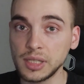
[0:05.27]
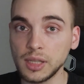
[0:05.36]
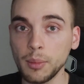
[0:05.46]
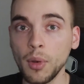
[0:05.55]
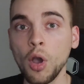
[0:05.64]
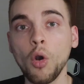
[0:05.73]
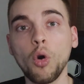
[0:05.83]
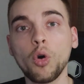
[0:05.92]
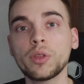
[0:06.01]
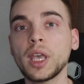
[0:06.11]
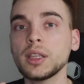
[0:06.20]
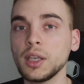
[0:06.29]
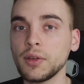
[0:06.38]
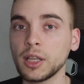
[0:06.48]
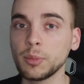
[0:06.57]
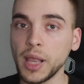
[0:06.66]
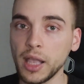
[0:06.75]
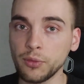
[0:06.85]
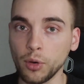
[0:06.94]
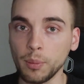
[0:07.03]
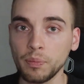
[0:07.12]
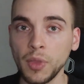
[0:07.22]
system on a Divhunt
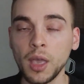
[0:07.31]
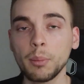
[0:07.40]
platform.